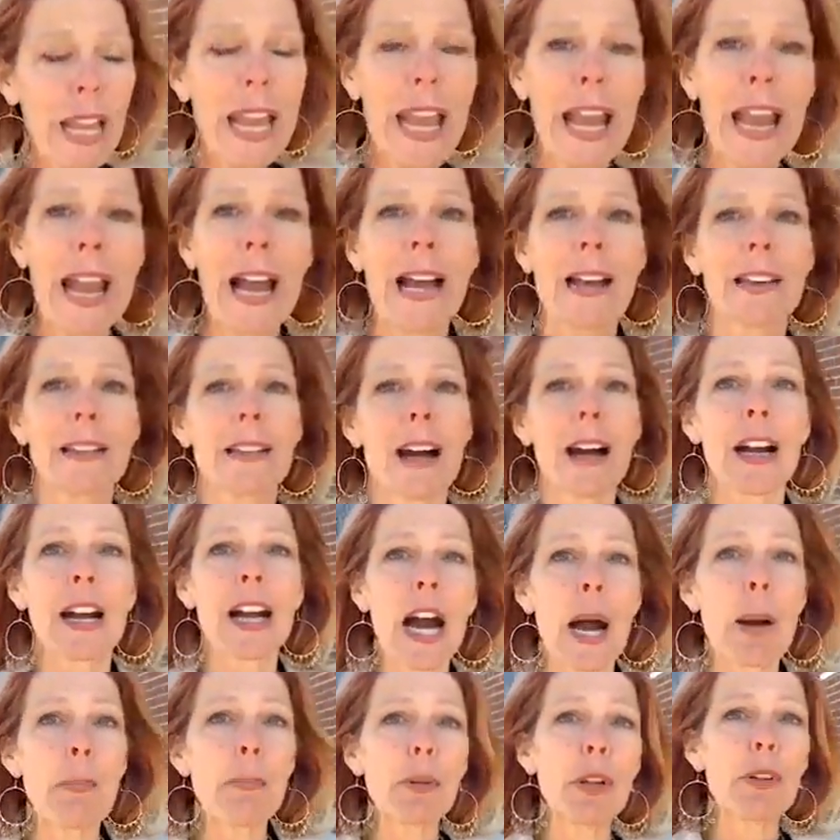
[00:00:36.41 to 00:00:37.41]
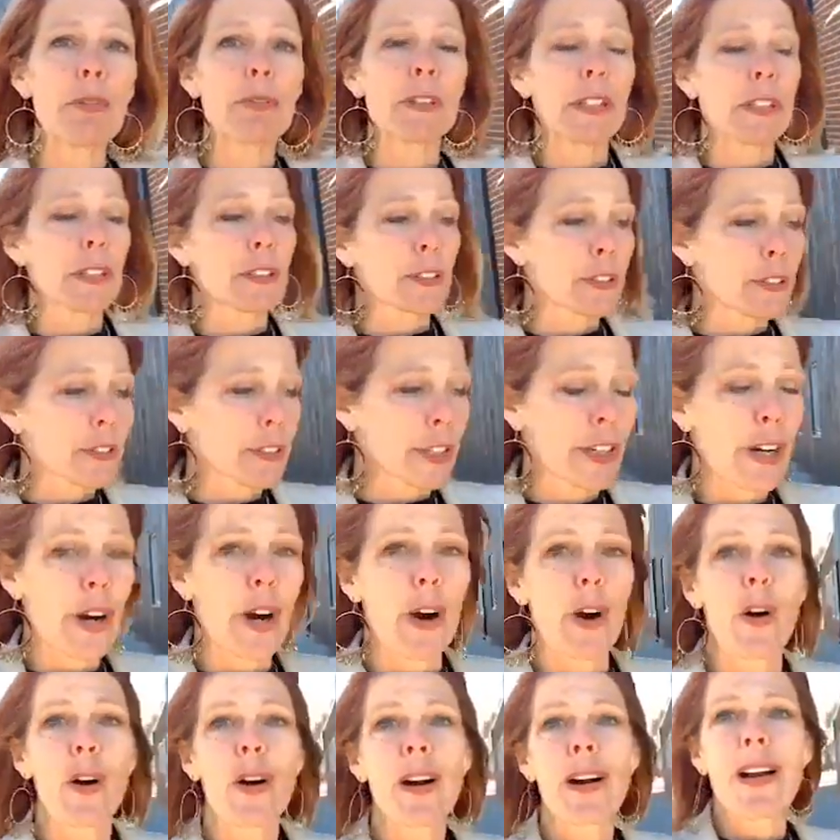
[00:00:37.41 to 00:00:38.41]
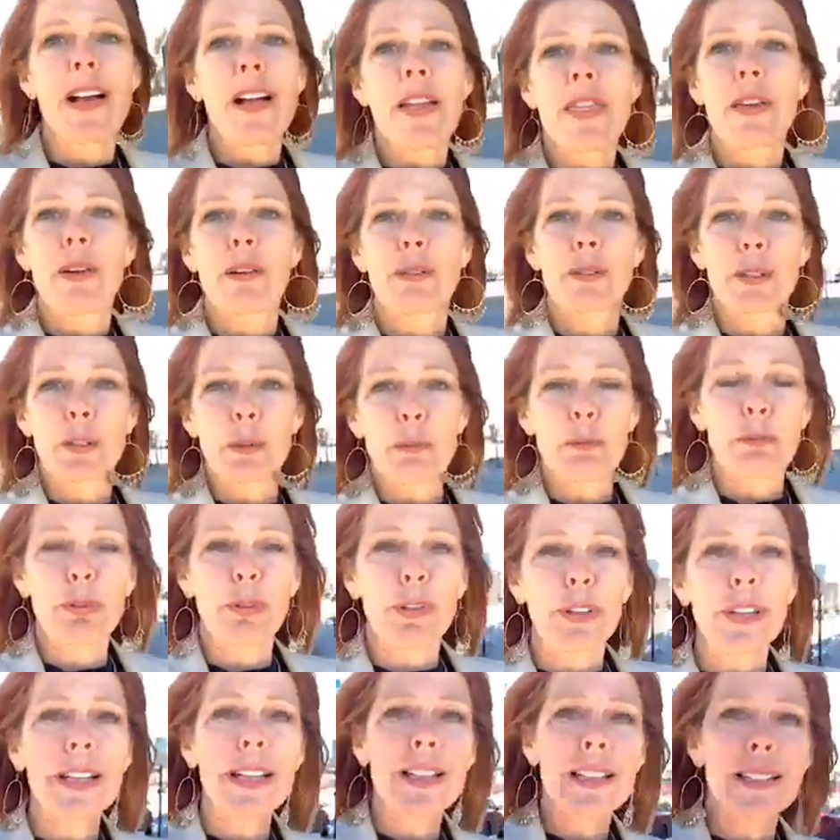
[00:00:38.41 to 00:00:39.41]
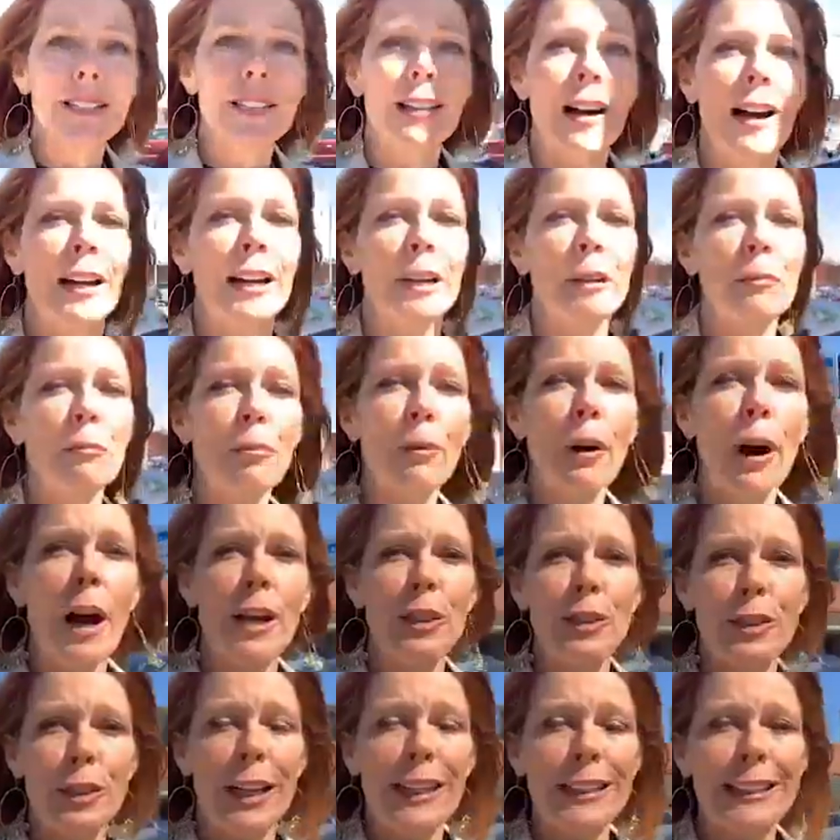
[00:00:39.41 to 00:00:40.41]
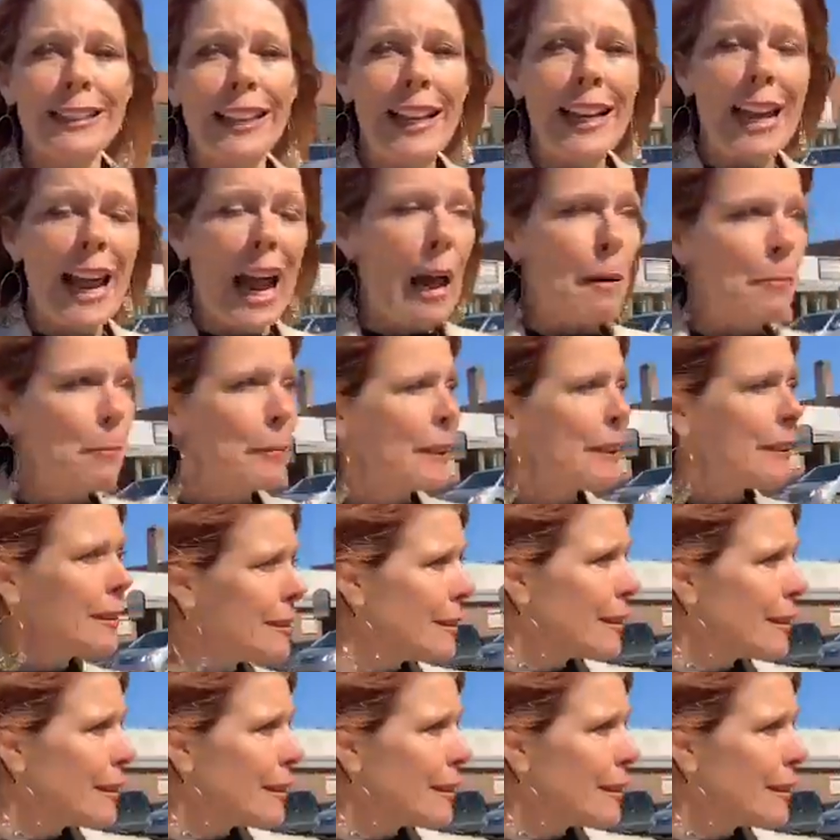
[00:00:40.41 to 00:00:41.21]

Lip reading: And a couple of years ago, there was a pretty exciting project that happened.